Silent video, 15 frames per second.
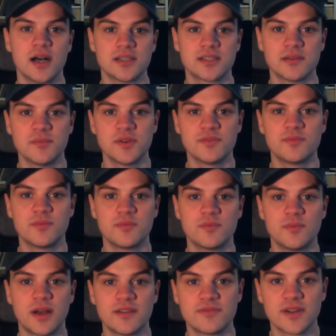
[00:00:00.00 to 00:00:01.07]
some of
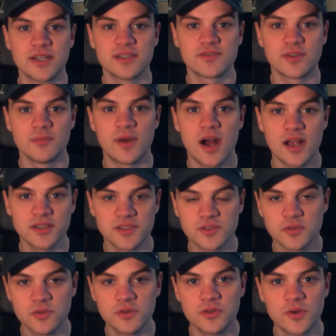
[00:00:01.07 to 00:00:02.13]
my friends from high
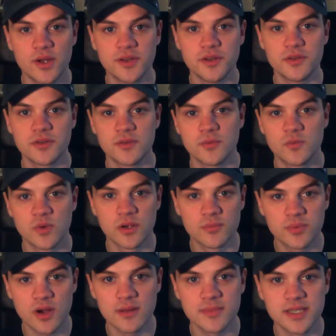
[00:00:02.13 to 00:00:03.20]
school who I knew were
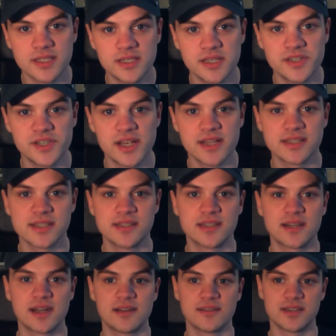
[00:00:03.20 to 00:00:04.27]
prominent DJs in
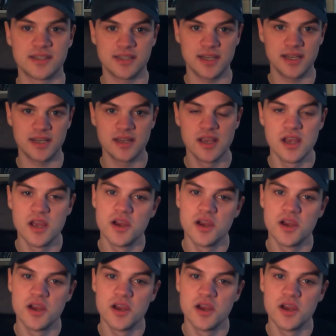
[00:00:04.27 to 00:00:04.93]
kind of the scene,